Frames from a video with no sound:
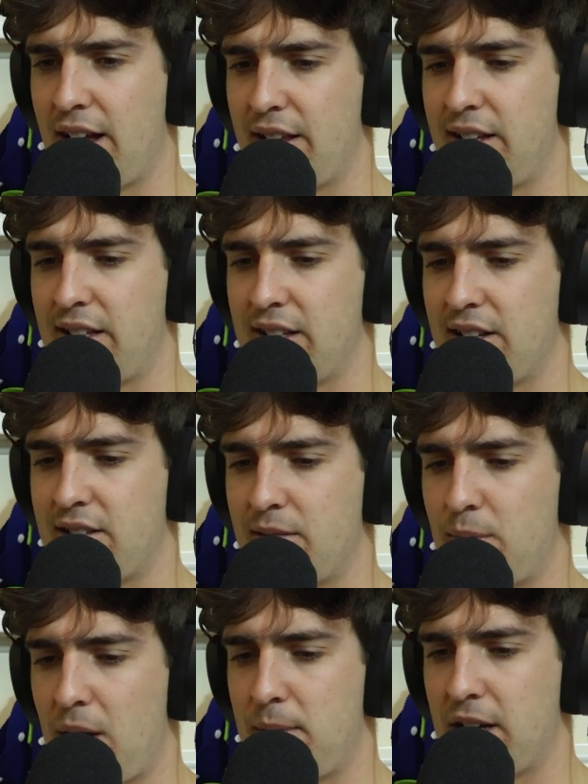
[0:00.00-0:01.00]
I think there's
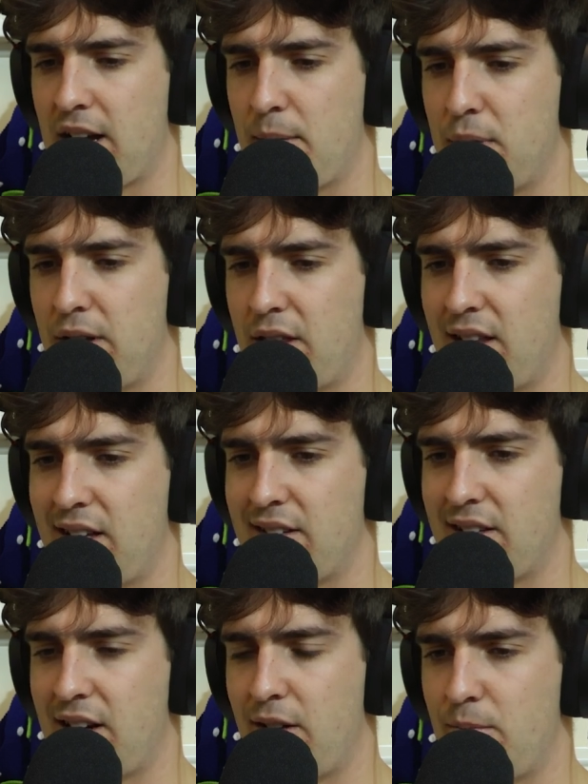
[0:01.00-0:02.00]
maybe a couple of things
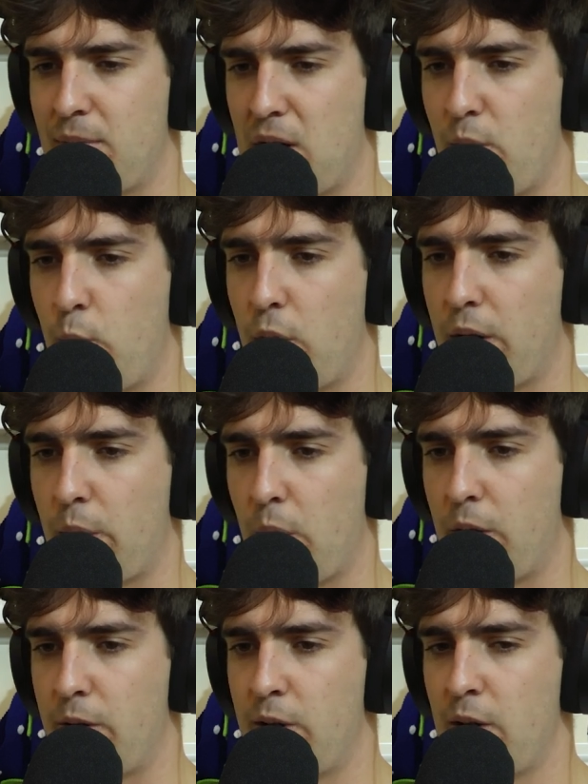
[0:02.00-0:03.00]
that I might work
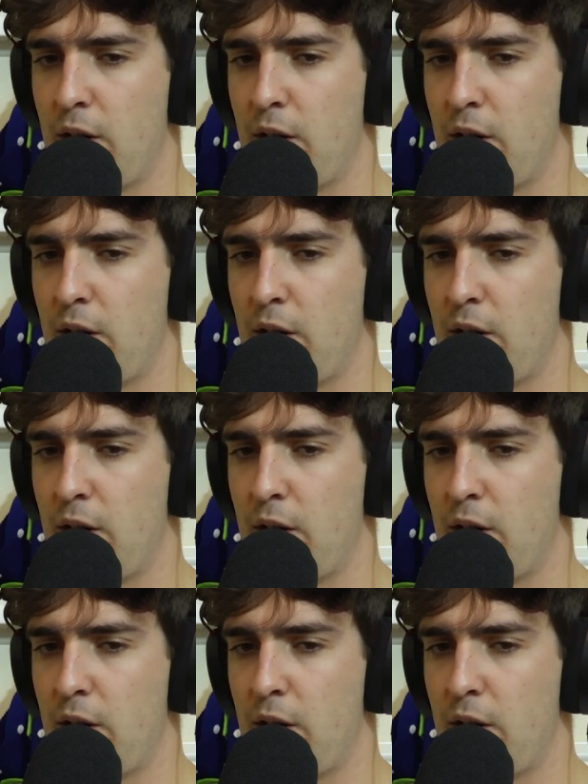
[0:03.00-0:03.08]
on.